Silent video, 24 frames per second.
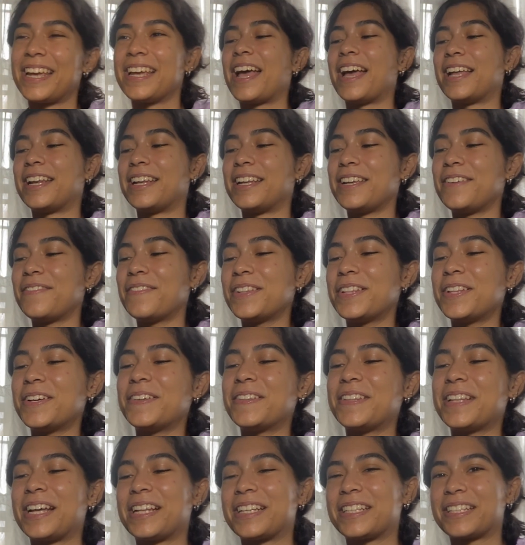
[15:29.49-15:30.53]
And even though
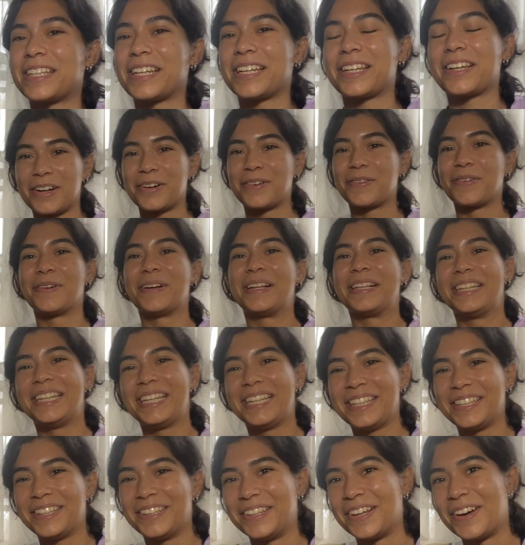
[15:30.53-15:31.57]
that's like a really
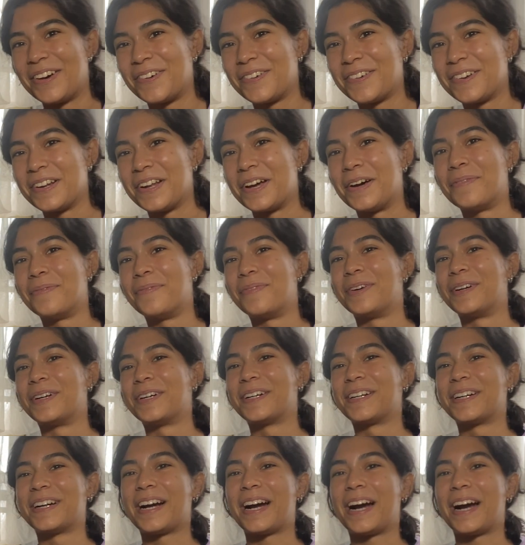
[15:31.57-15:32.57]
low number,